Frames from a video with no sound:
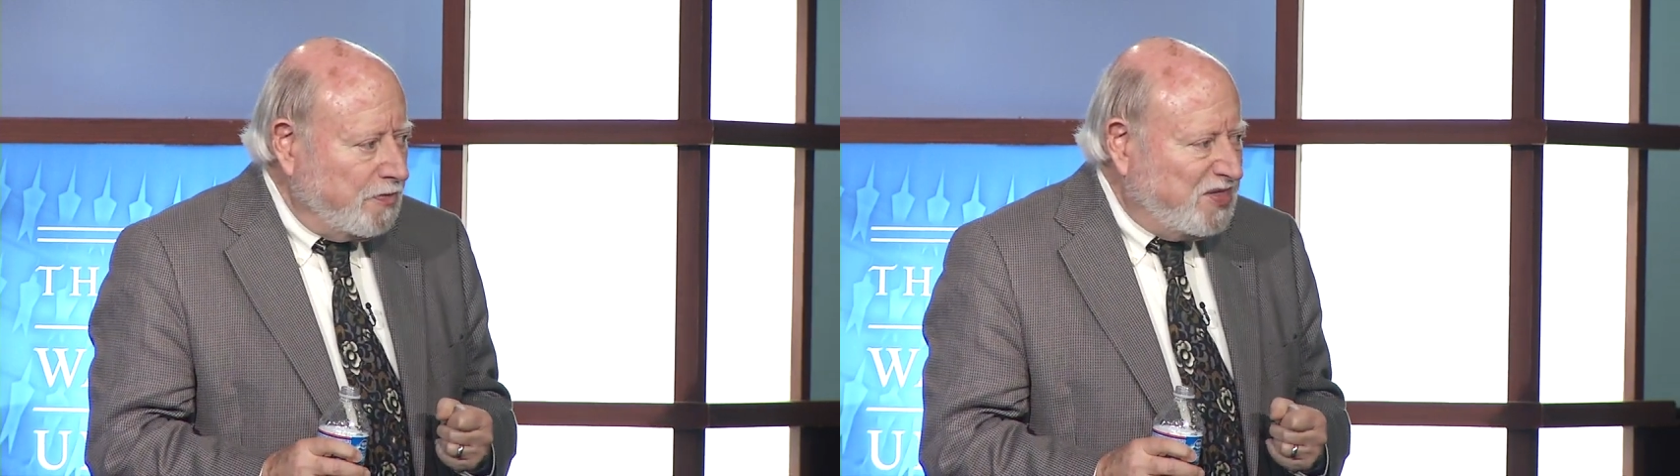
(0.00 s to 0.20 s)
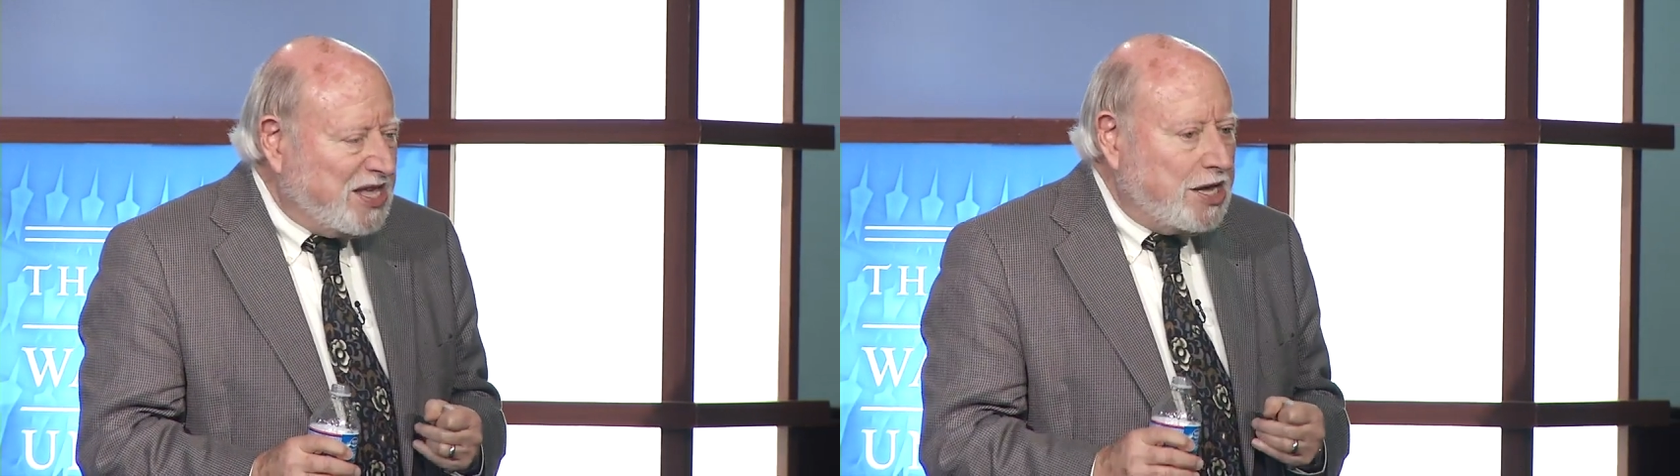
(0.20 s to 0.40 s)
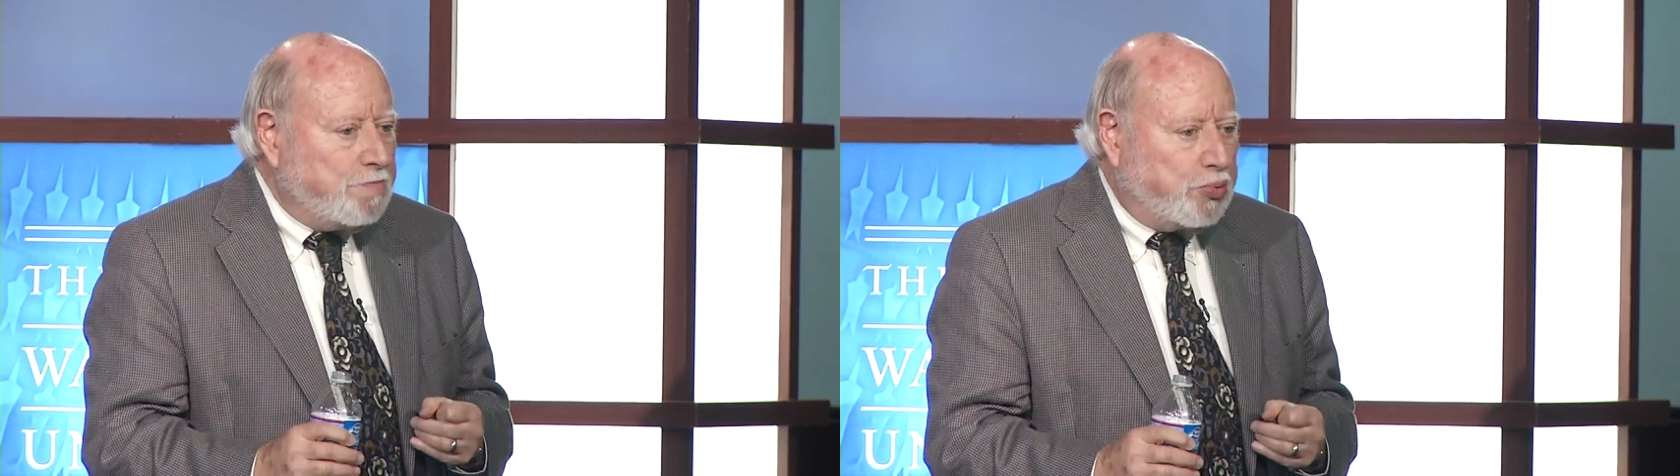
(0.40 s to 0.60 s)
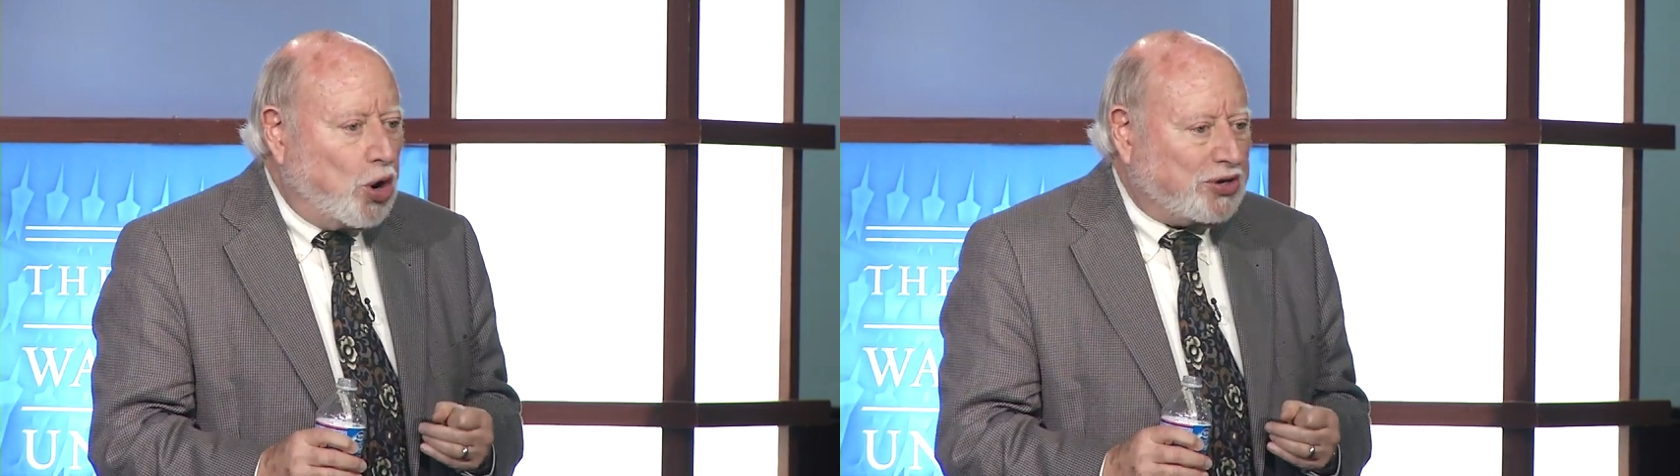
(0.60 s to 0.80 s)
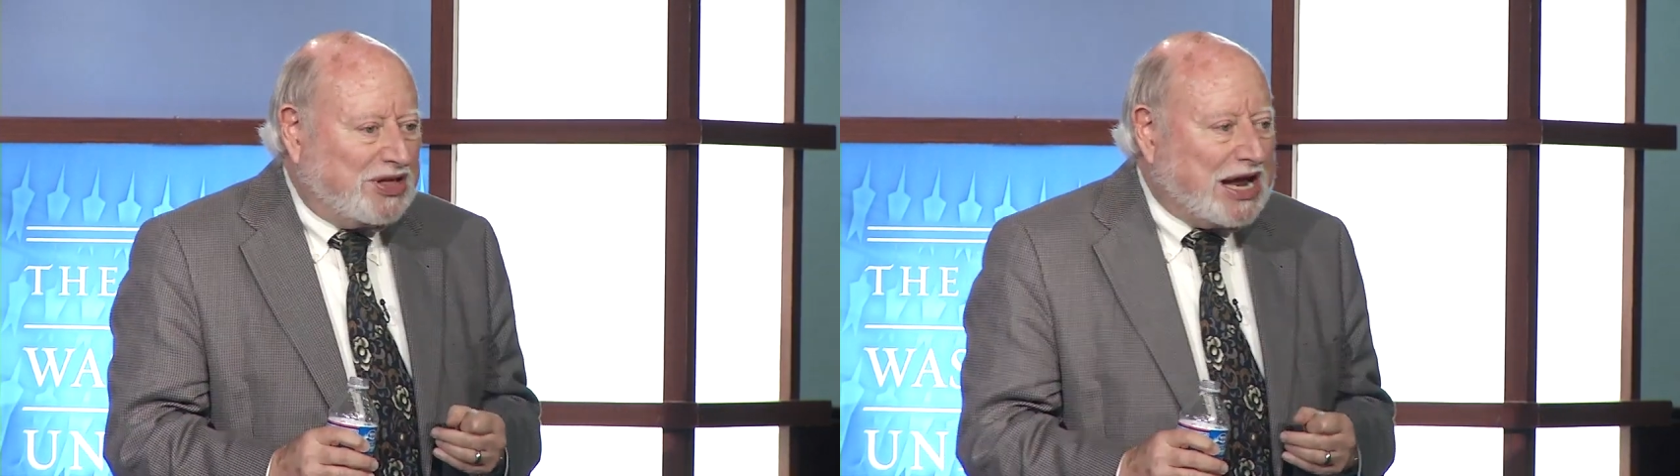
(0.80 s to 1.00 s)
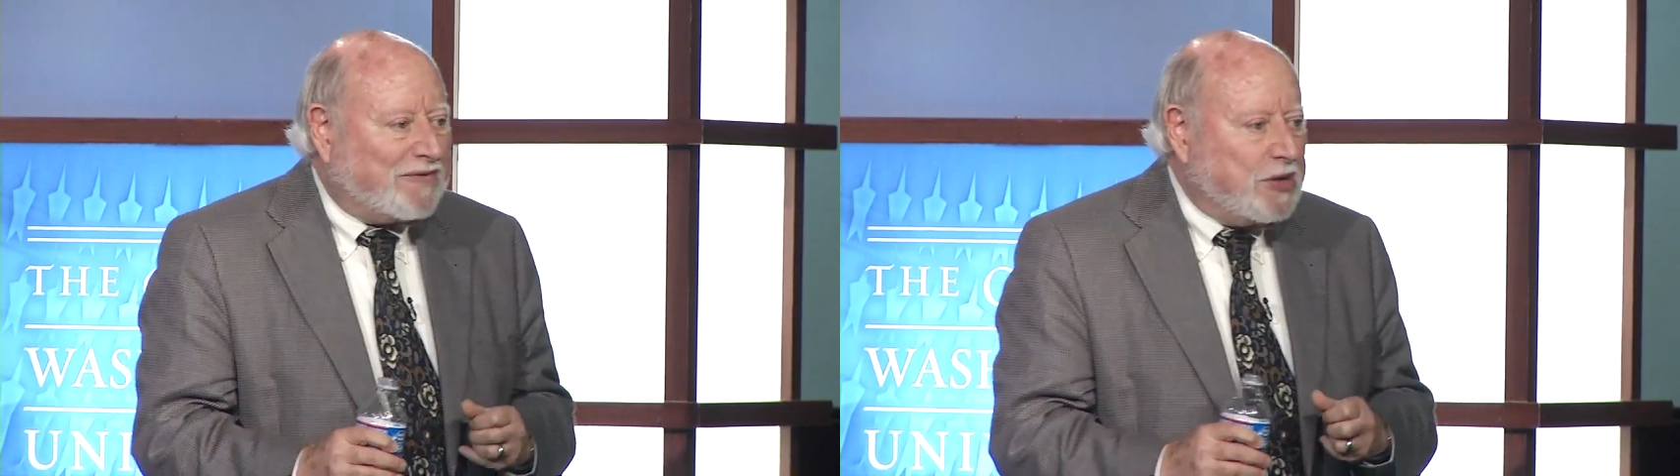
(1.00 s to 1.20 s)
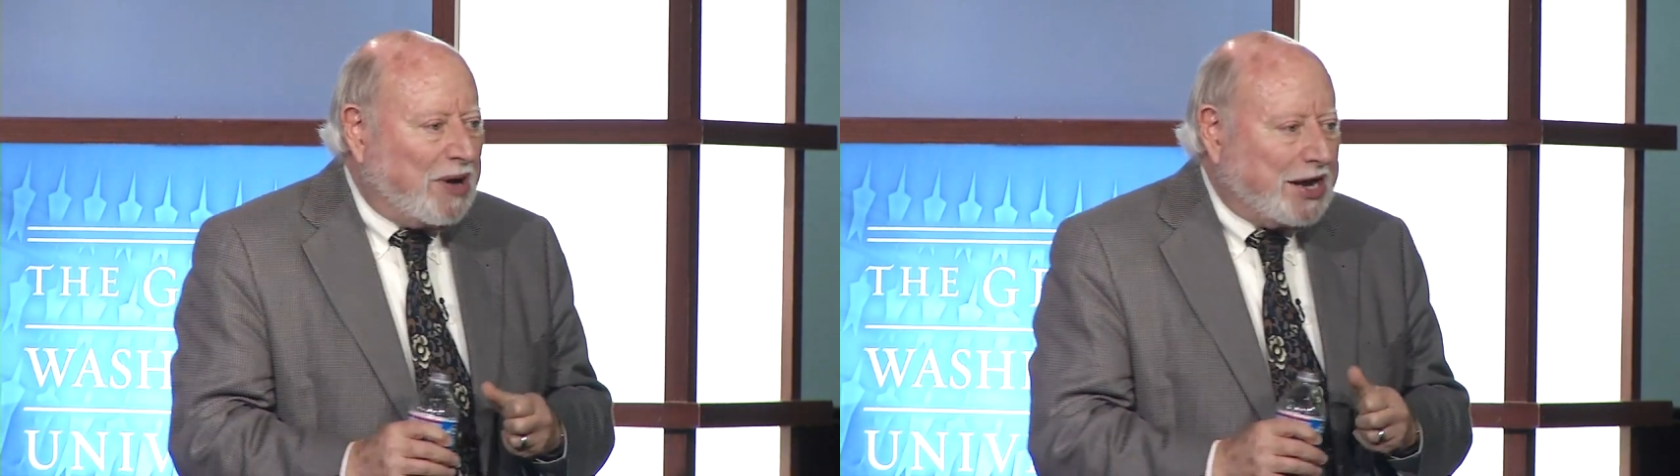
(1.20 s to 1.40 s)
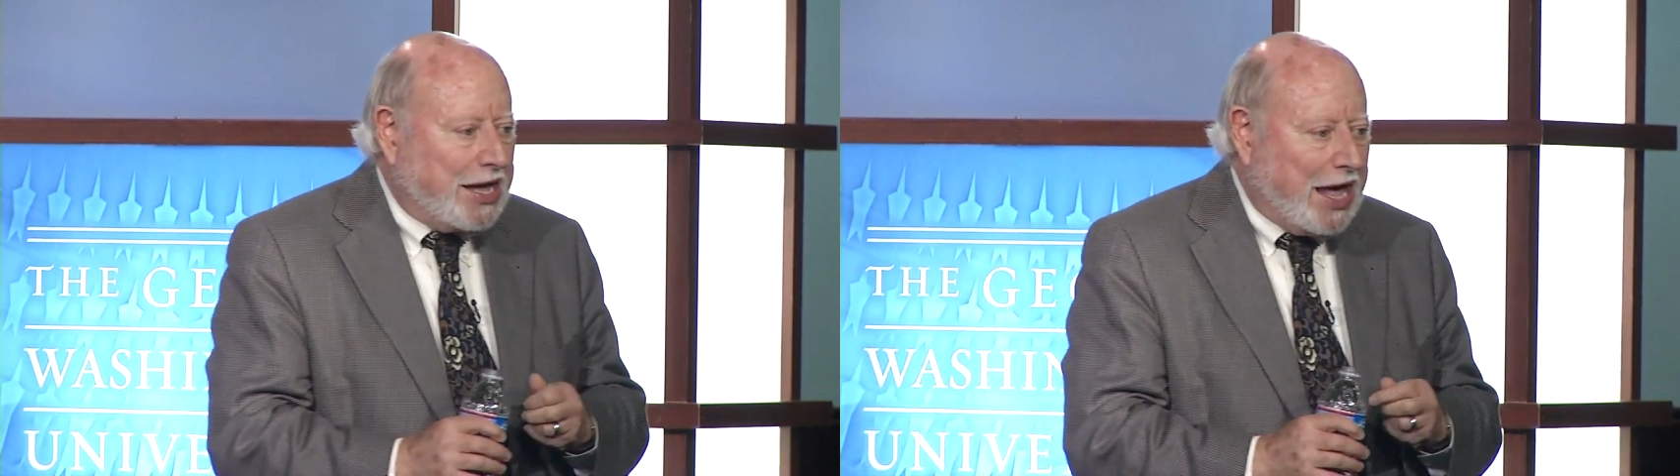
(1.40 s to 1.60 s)
the book that
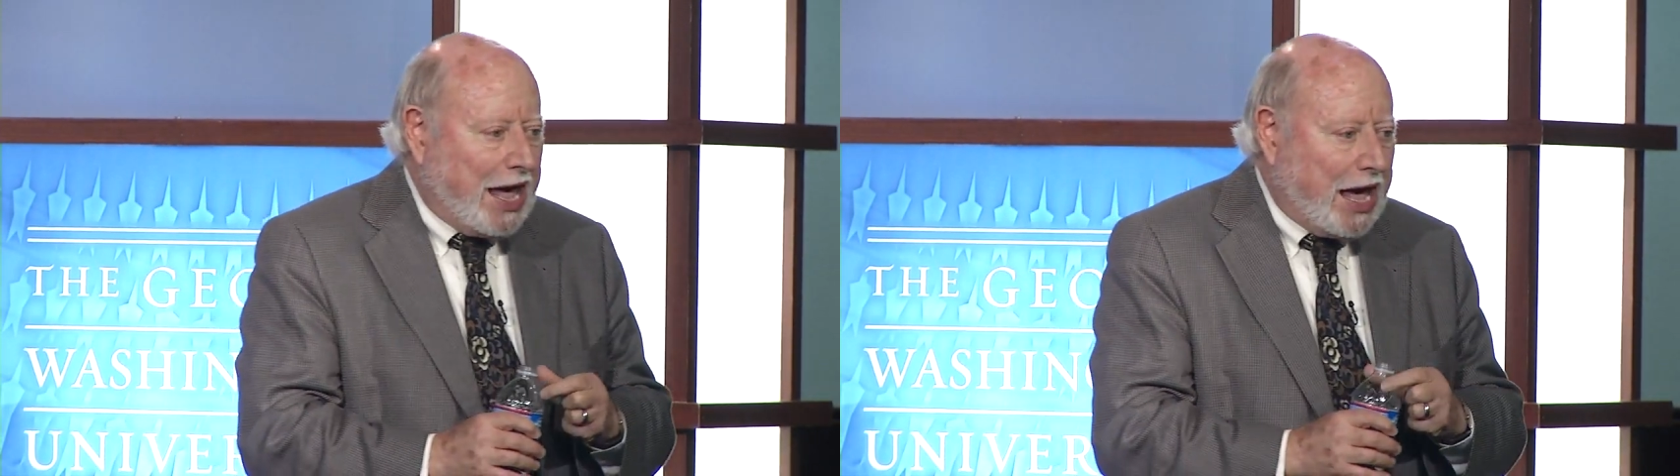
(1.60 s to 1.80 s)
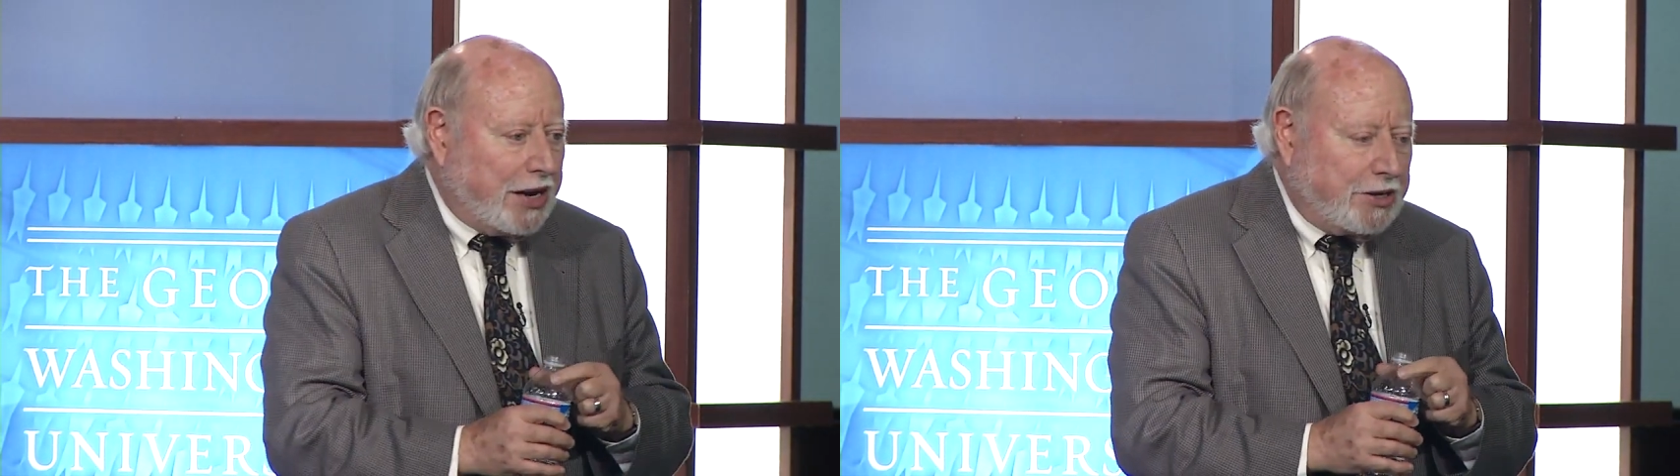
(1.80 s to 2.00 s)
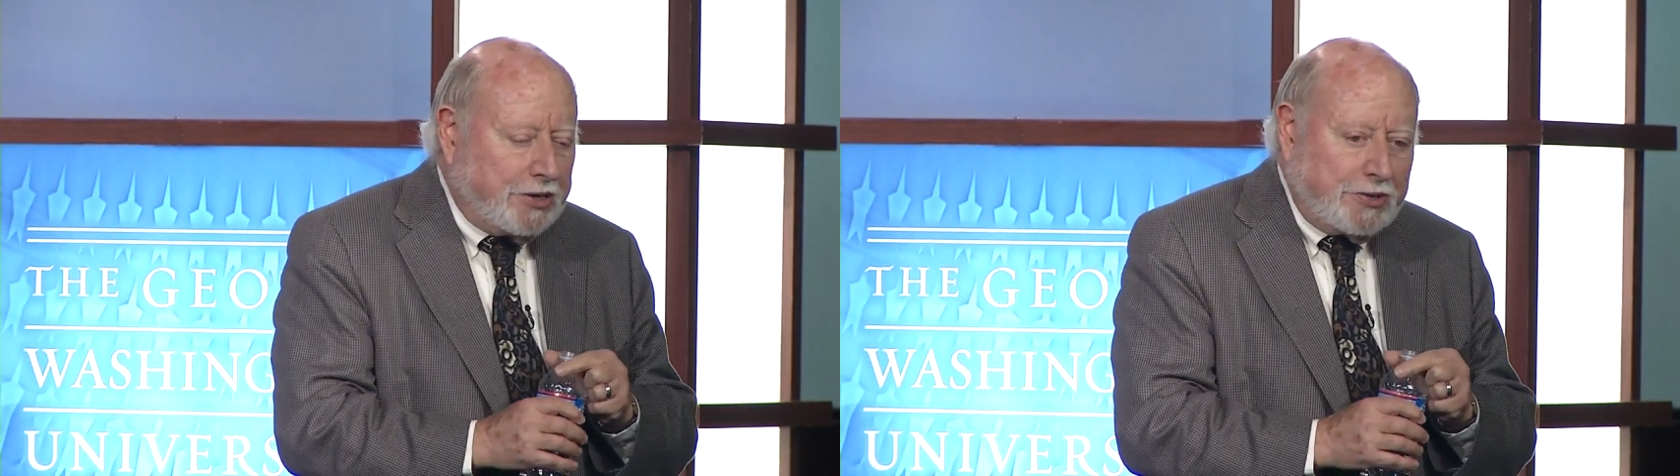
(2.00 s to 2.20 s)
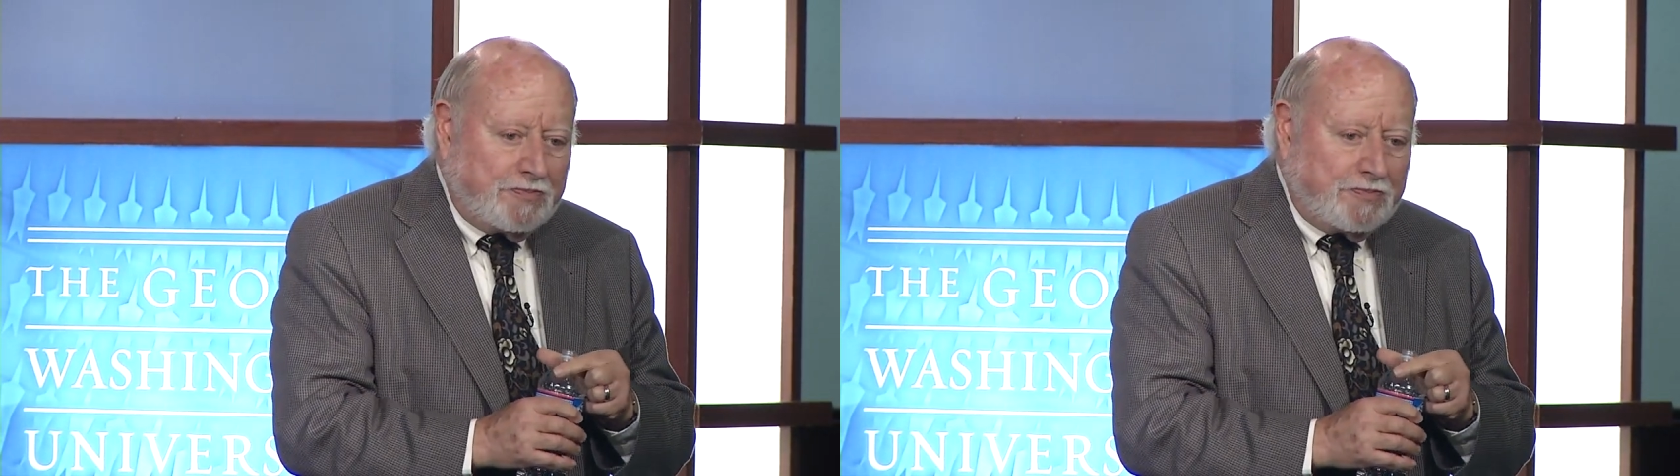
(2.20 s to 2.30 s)
everybody had